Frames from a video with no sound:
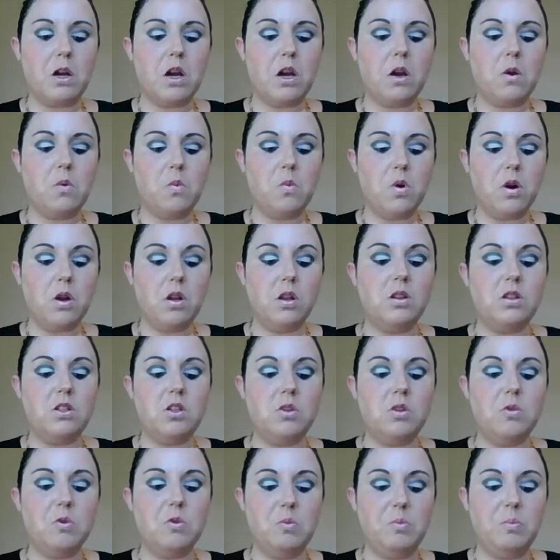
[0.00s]
I want it
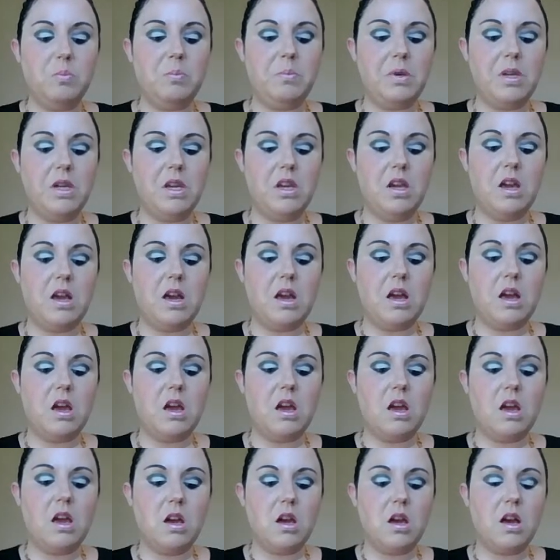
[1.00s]
to be
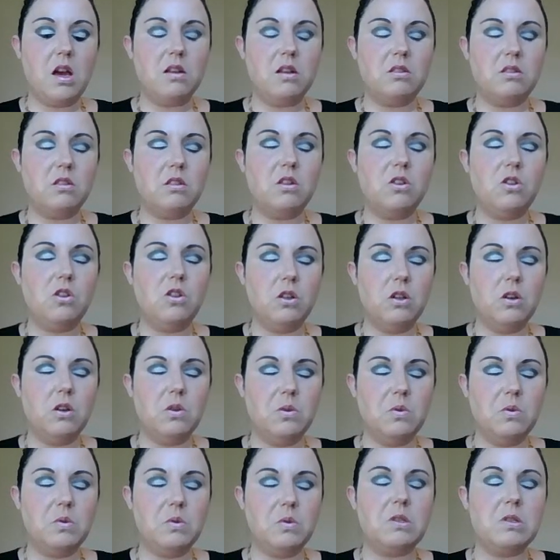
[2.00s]
as
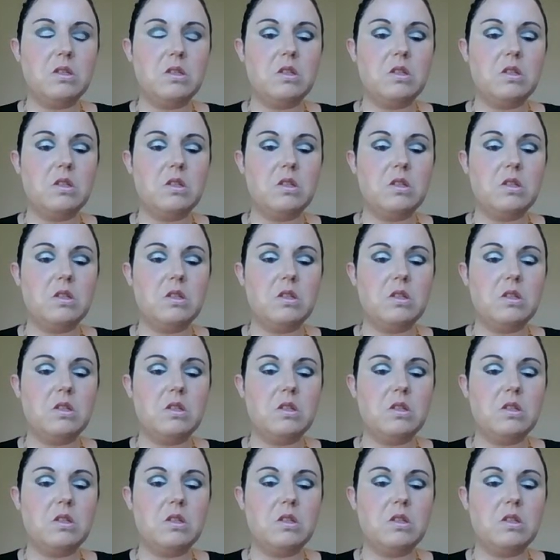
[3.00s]
close,